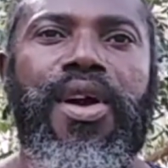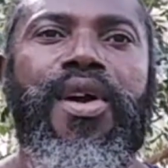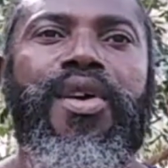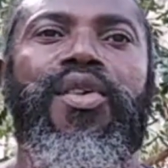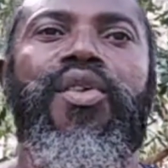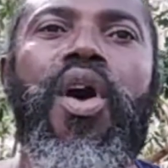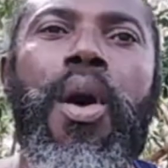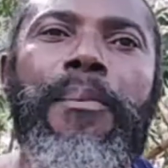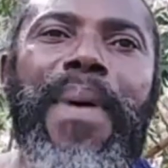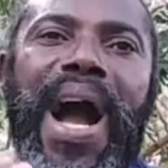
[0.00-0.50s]

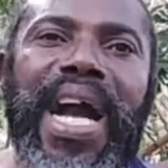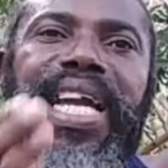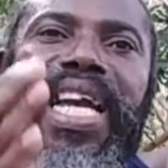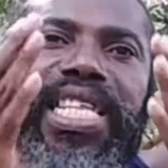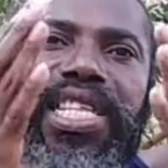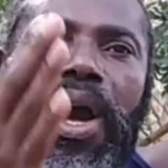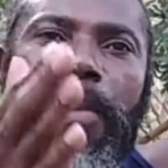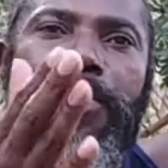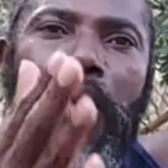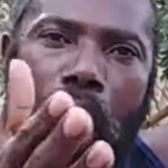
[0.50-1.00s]
Go back in
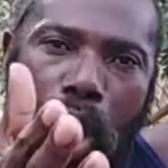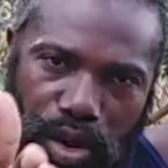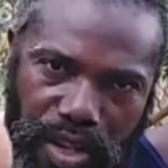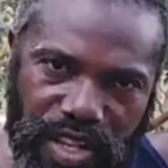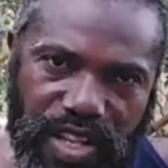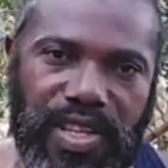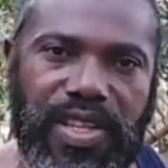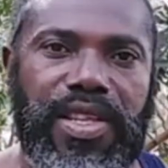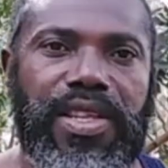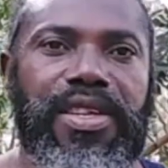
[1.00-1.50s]
your
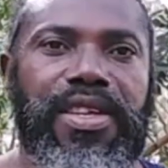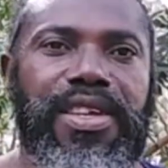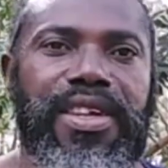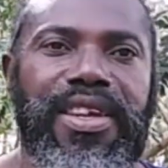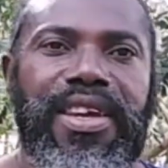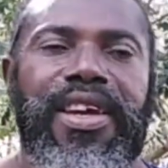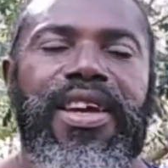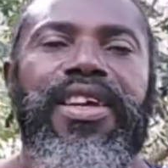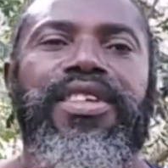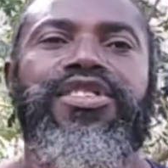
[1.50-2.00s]
books.
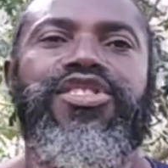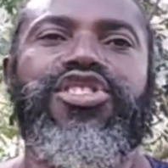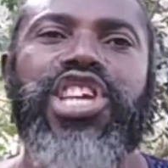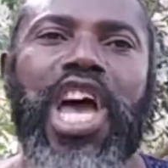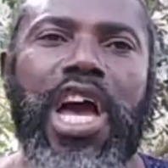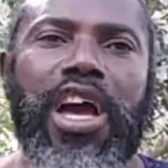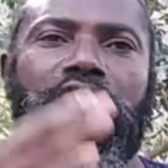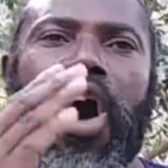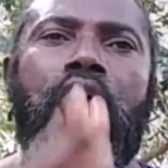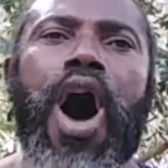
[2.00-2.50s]

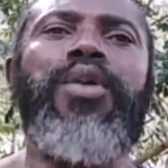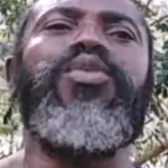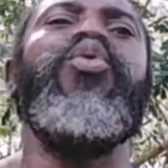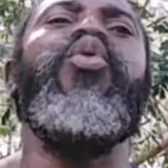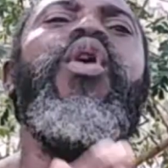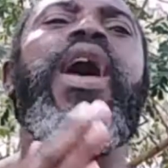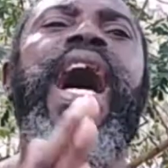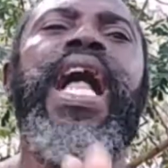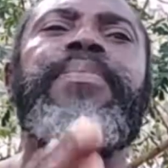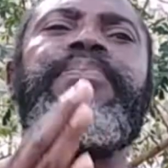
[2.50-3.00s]
Check out who
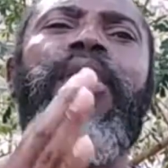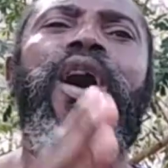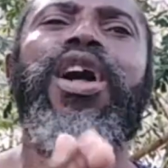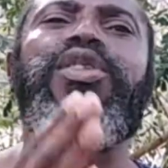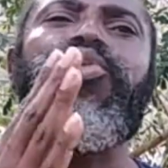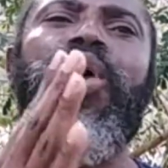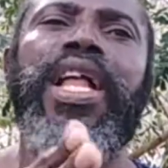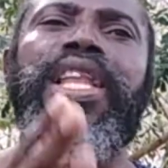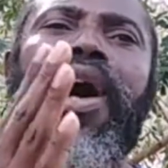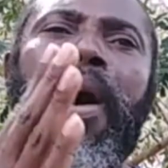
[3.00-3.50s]
helped out
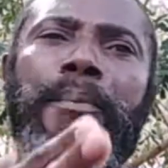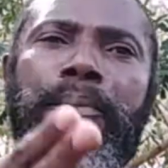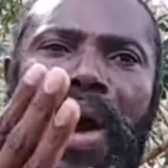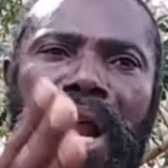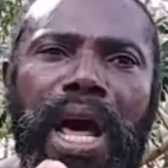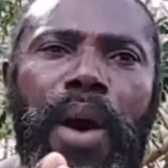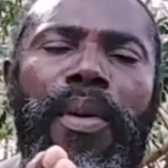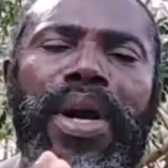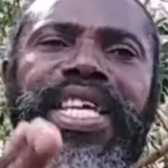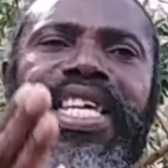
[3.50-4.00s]
William
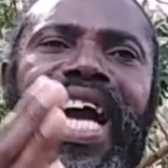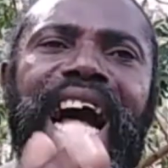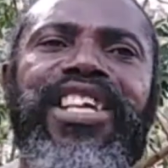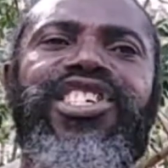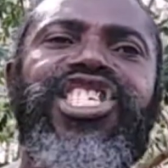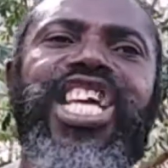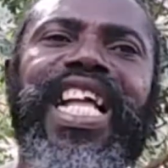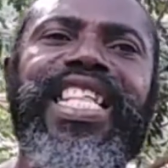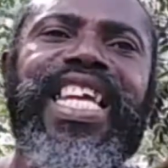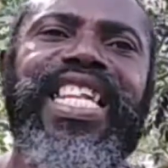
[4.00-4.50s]
Branham when he got
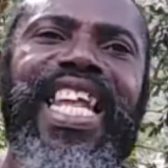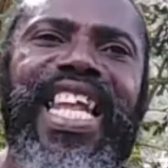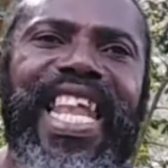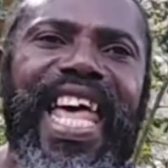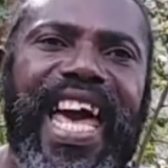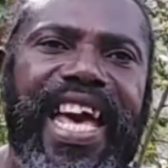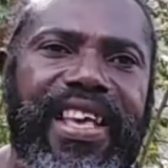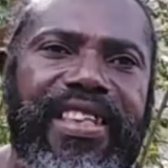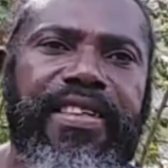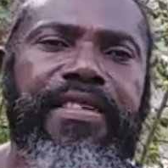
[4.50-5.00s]
shot in the
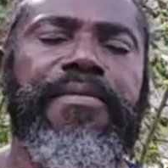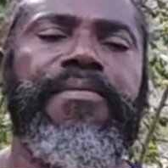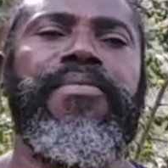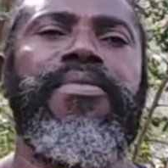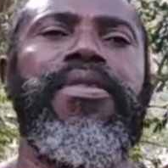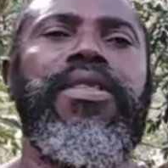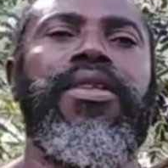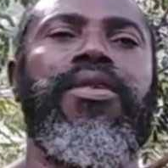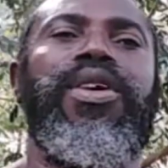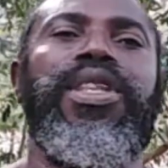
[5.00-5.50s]
leg.
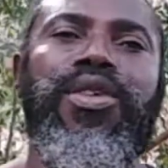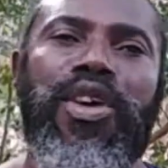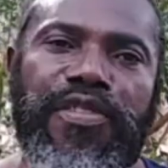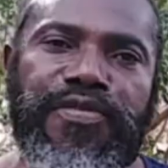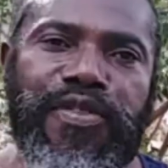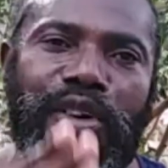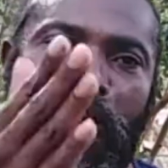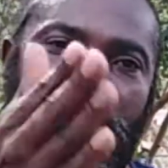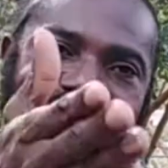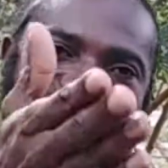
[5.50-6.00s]
When he was
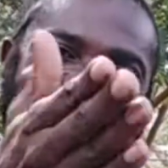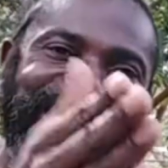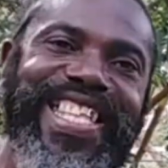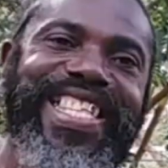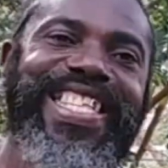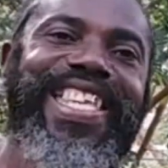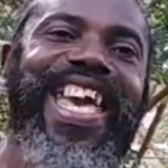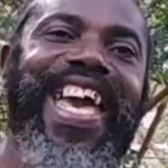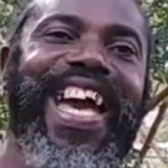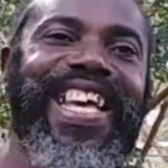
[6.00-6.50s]
14
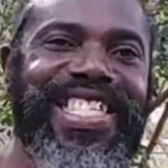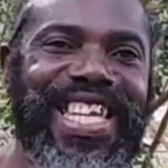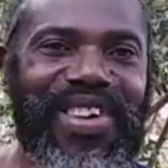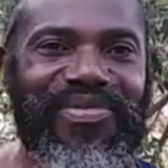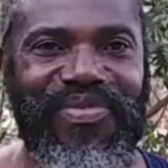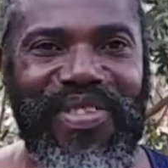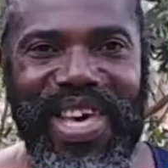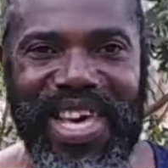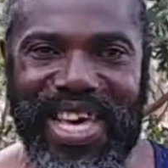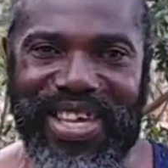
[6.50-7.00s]
years
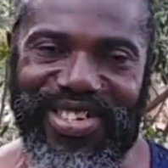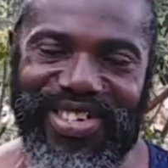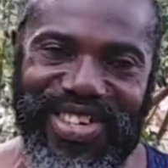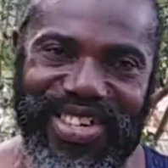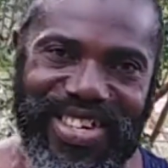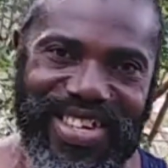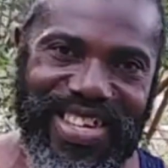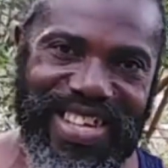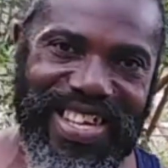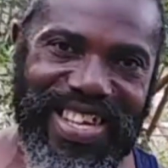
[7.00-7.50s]
of age.
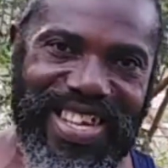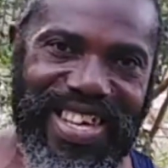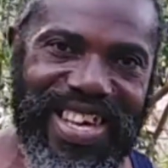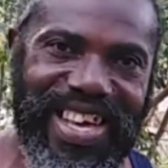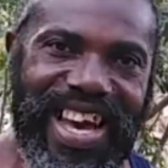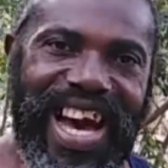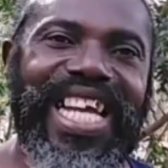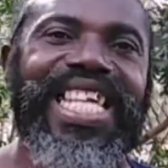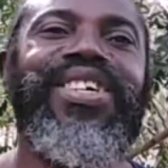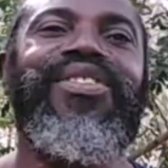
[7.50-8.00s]

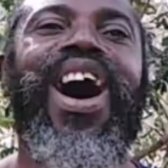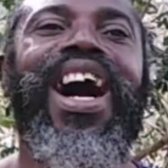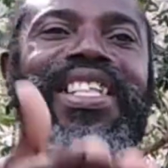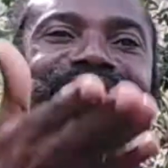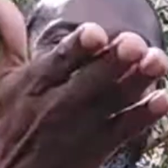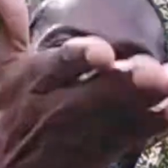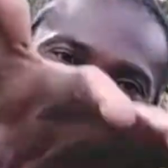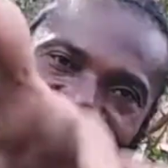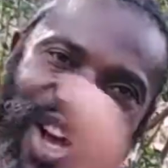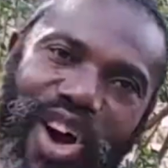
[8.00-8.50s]
And he
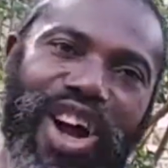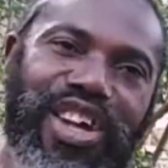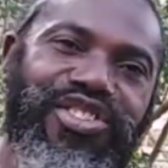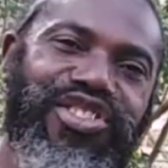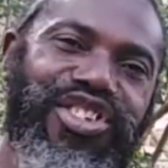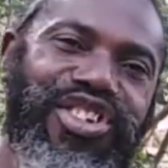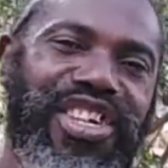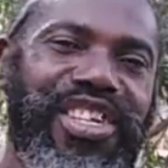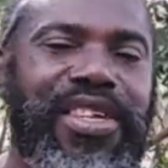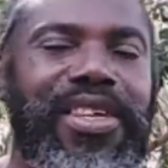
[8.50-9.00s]
wanted
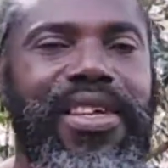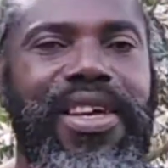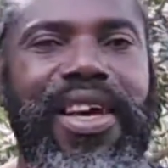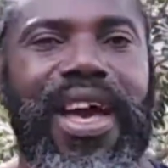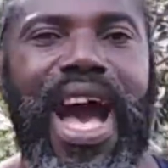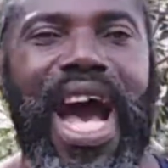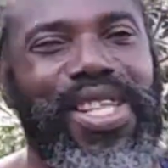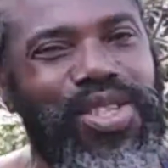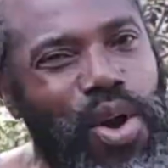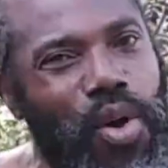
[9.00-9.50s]
surgery.
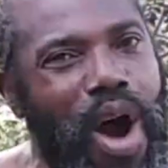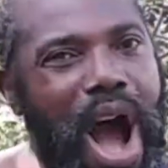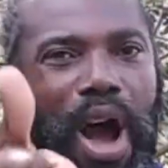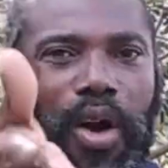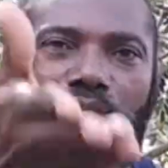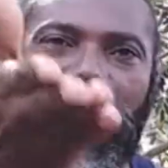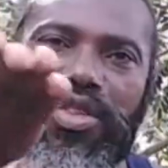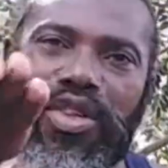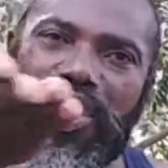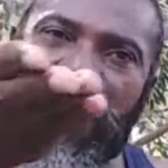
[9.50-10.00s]
I don't want to
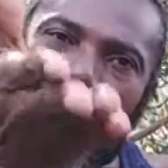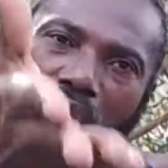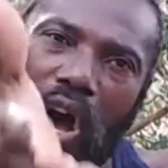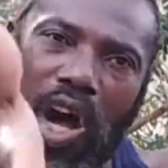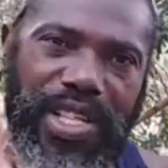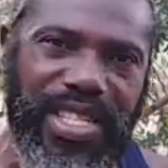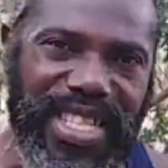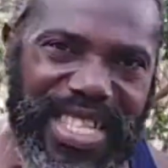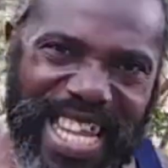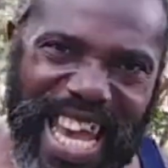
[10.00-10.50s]
go into
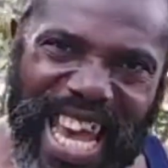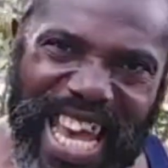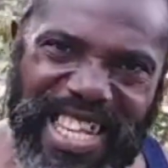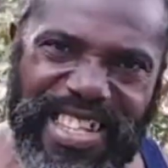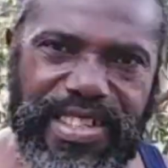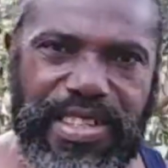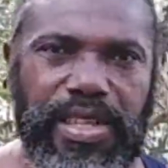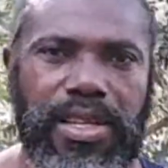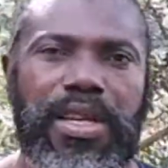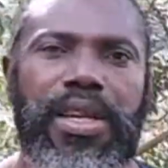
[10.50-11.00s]
certain
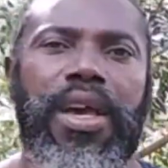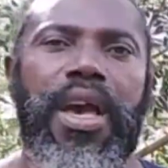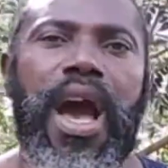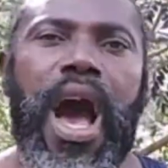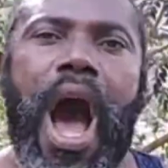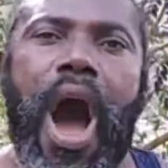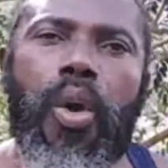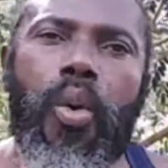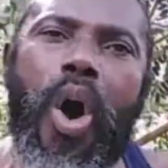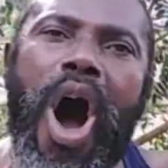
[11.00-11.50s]
things.
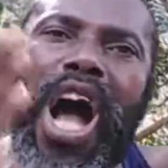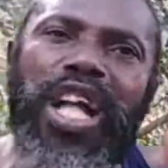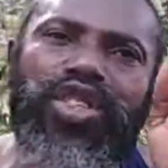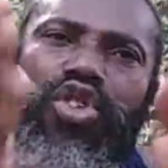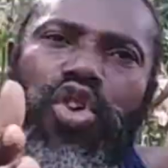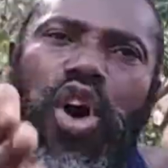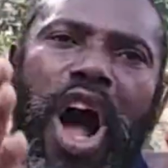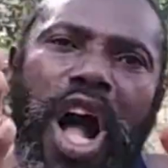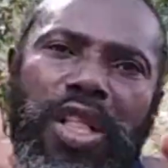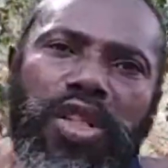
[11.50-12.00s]
I want
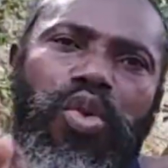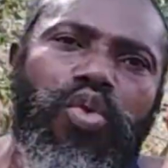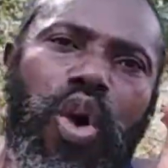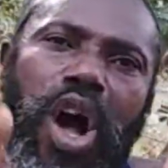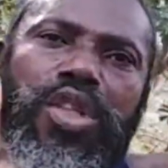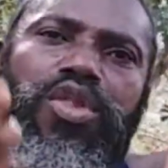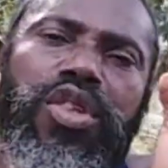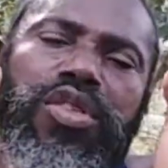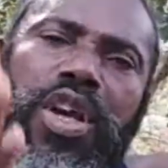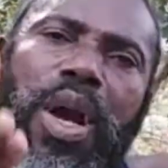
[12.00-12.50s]
you all to go
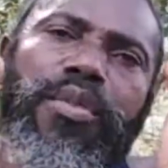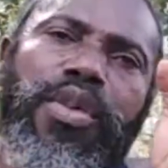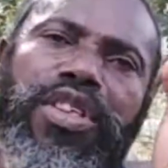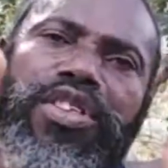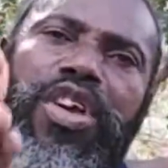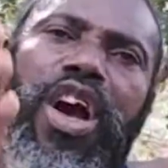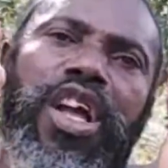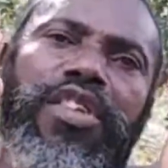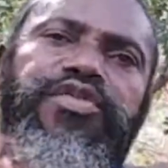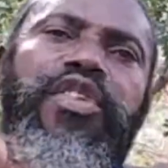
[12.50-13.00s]
and do some
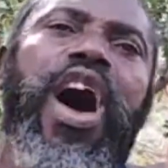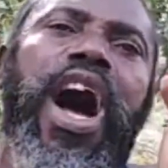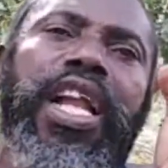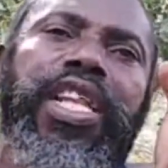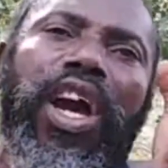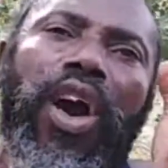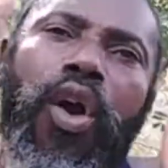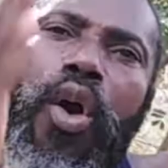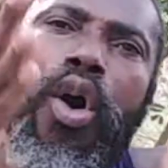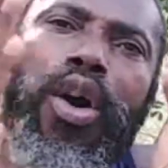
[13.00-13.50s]
research for
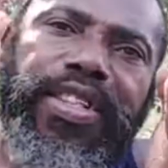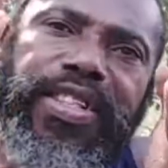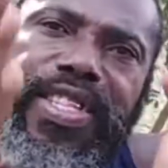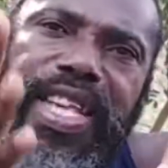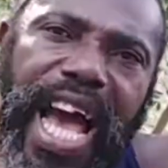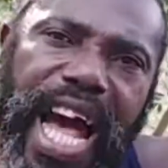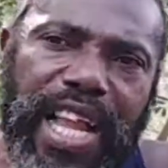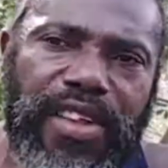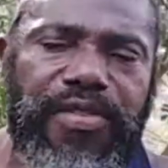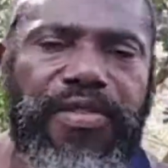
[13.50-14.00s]
your own
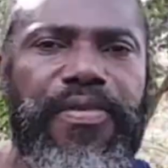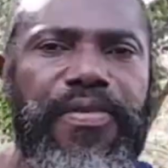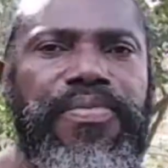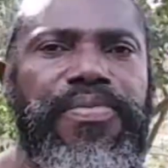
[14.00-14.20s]
self.